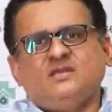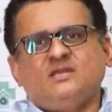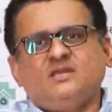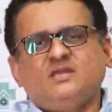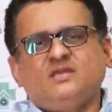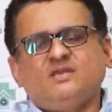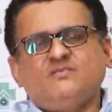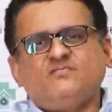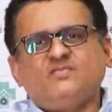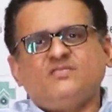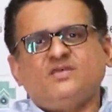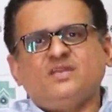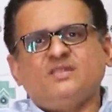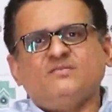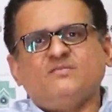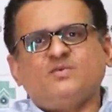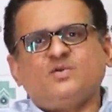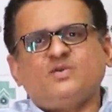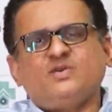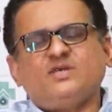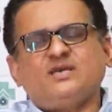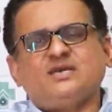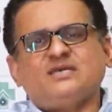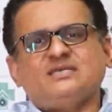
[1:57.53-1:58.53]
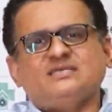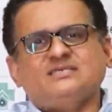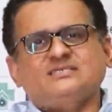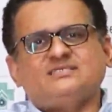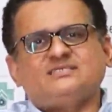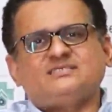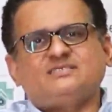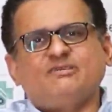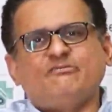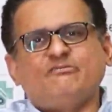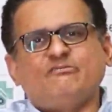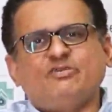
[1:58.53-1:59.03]
If the pneumonia is
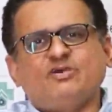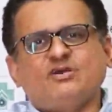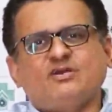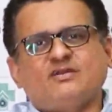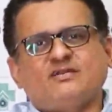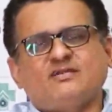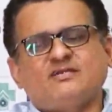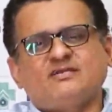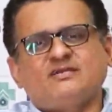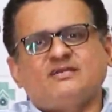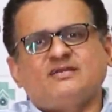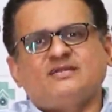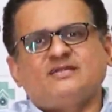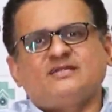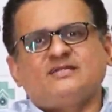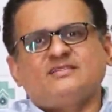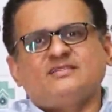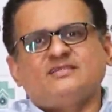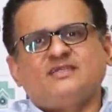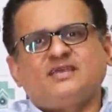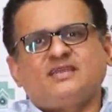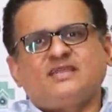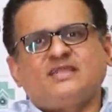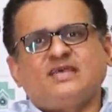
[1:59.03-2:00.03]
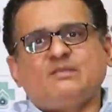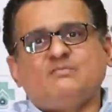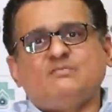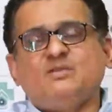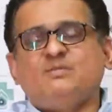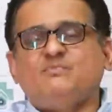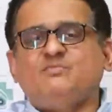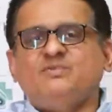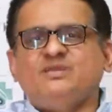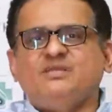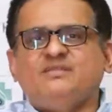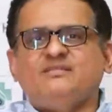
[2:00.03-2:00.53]
severe, there can be
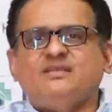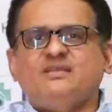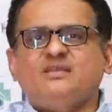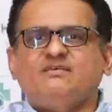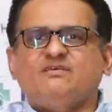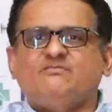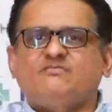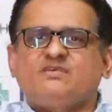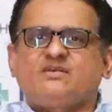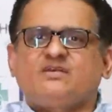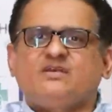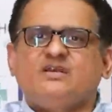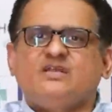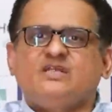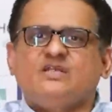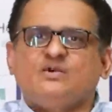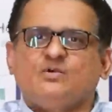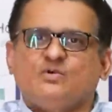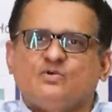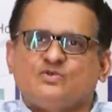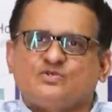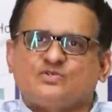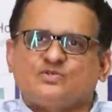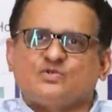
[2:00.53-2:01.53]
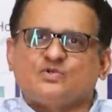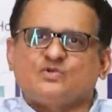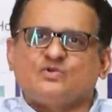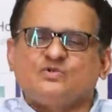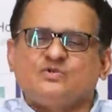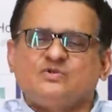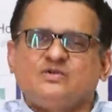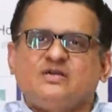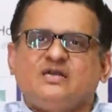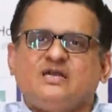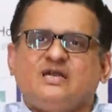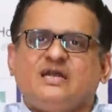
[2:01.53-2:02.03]
breathing difficulty
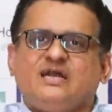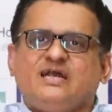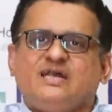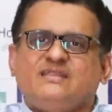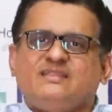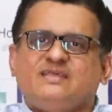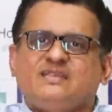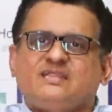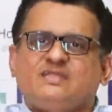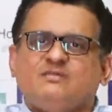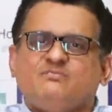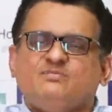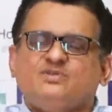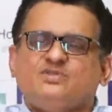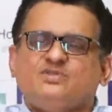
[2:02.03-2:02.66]
also, and there can be